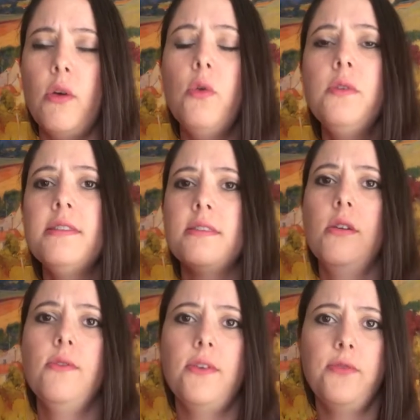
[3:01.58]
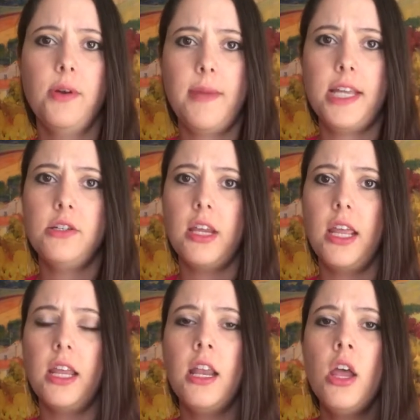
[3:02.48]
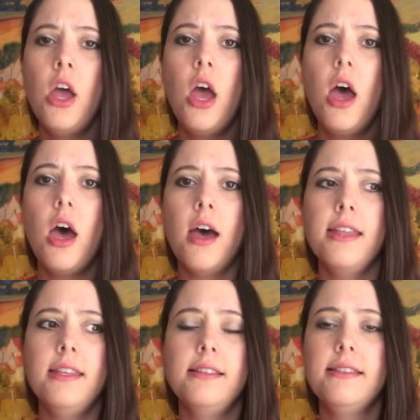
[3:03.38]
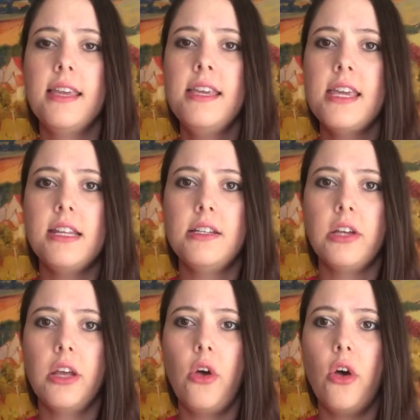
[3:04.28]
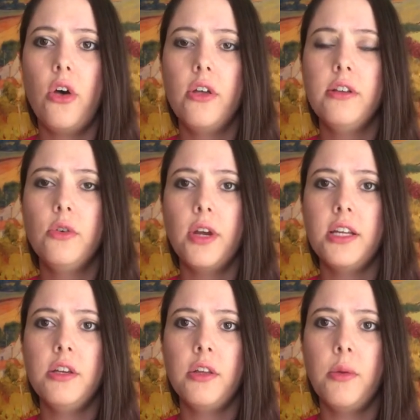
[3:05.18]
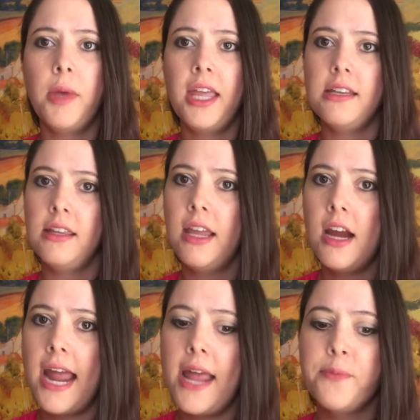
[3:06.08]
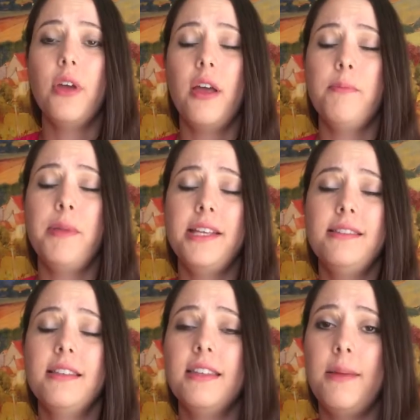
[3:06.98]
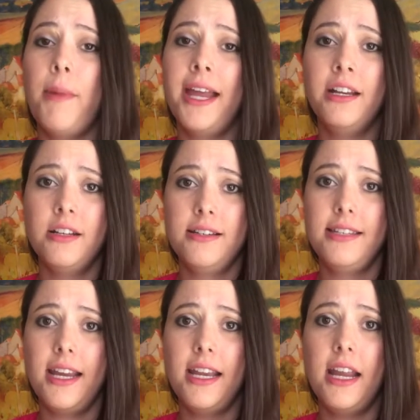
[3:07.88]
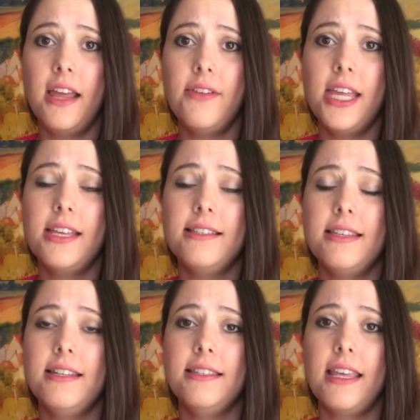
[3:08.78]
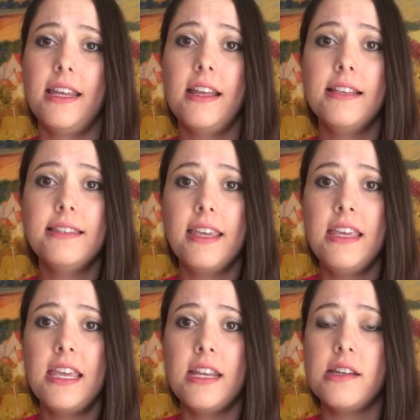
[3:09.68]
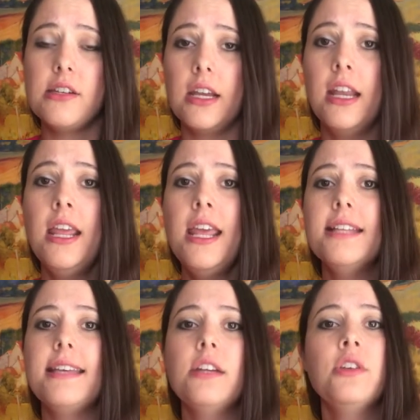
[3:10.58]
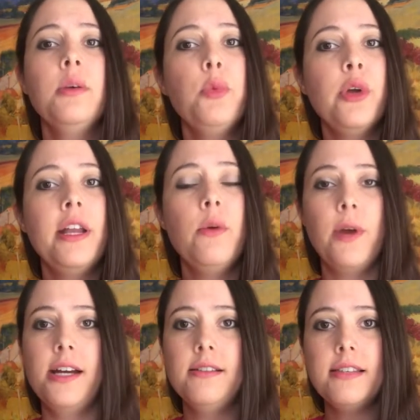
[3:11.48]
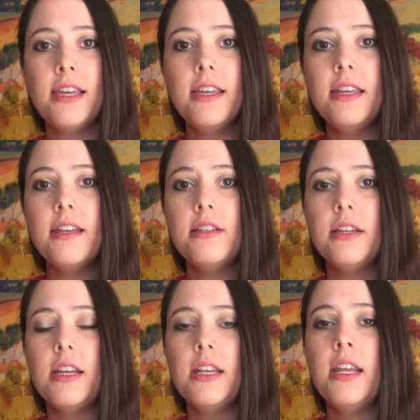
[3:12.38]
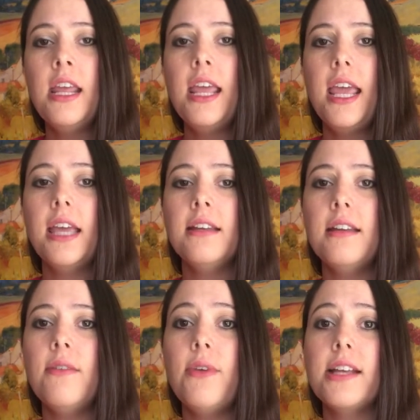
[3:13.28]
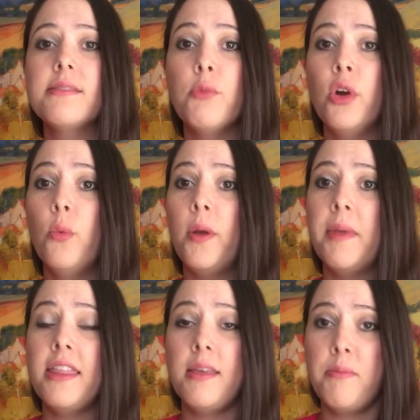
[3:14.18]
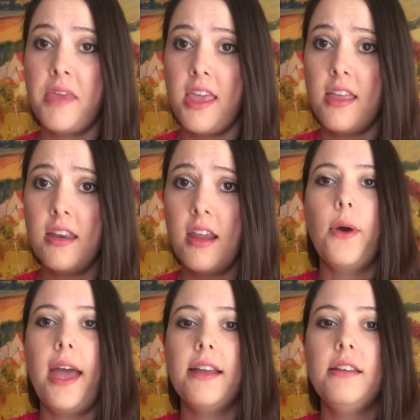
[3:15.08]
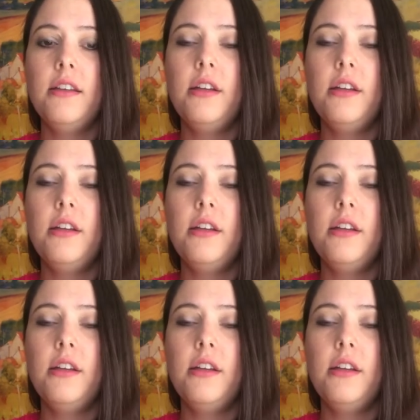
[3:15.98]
a whole slew of information on this skin condition called Granuloma Annulare. Basically, my understanding of it is a skin condition. It's actually a pretty rare skin condition, and it affects more women than men. So I